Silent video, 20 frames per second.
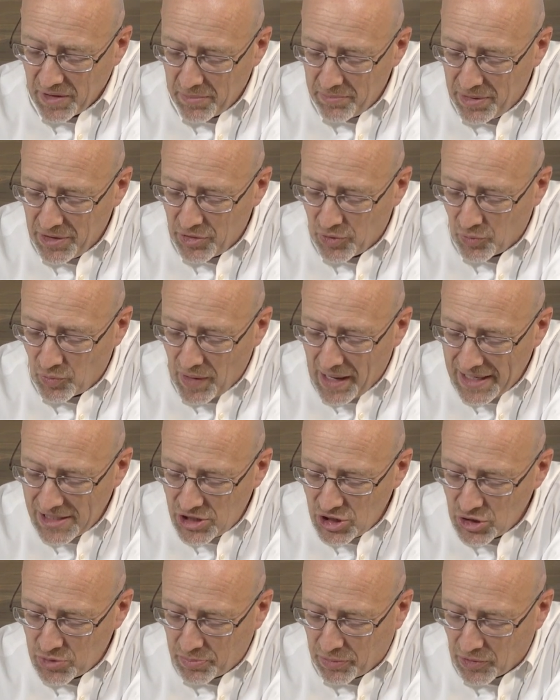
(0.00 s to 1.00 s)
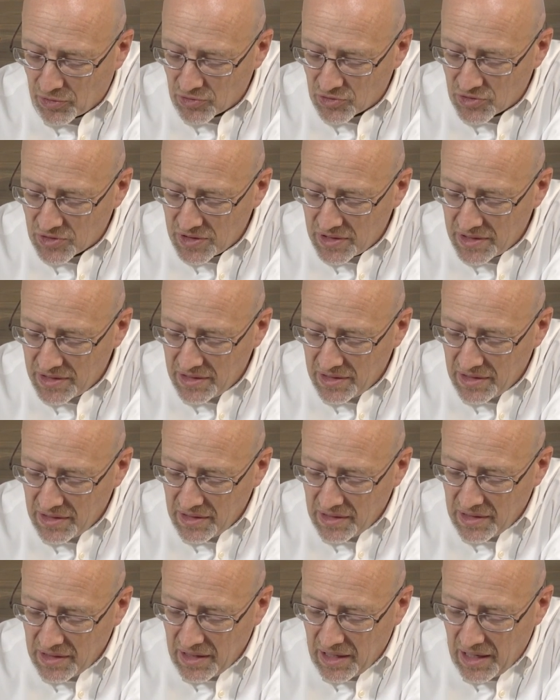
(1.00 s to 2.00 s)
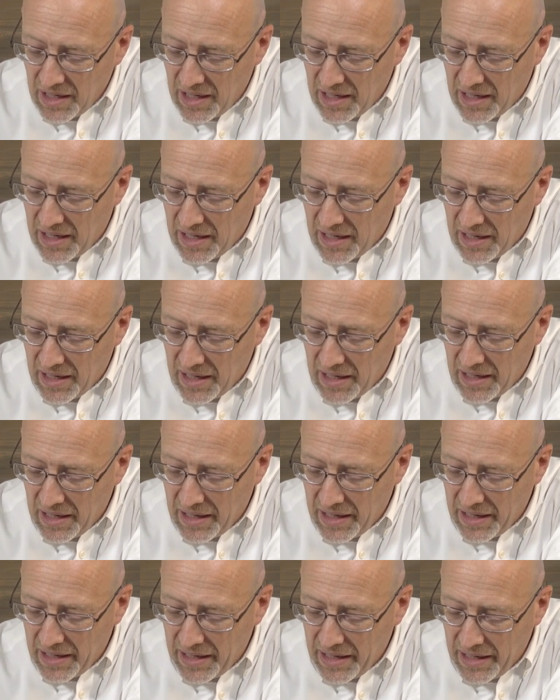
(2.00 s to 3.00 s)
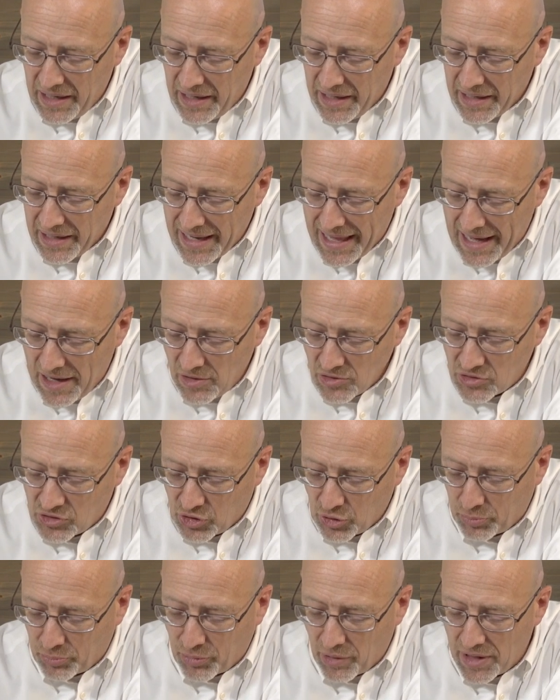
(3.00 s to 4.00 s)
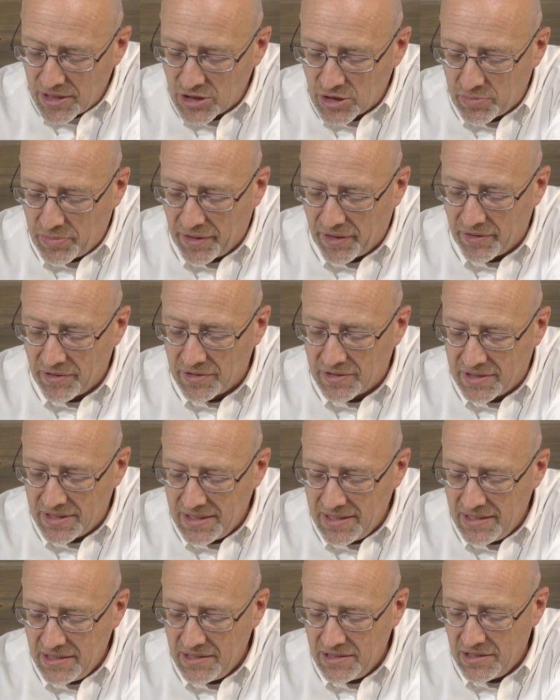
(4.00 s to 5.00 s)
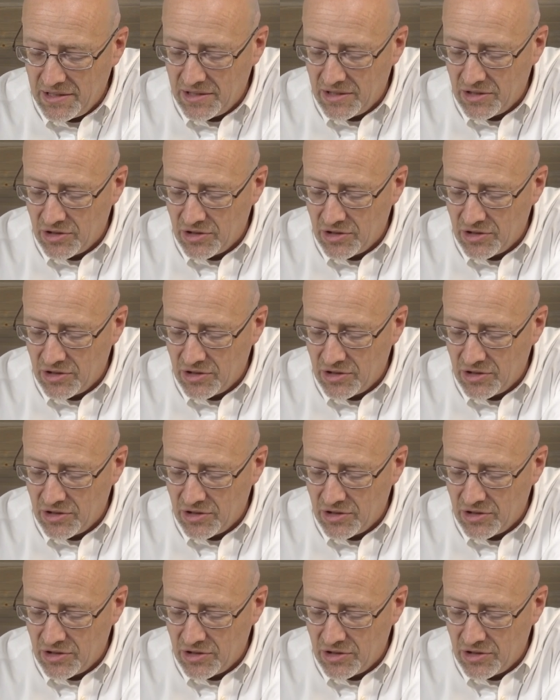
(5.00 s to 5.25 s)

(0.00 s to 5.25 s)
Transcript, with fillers: But the righteous person allows their prosperity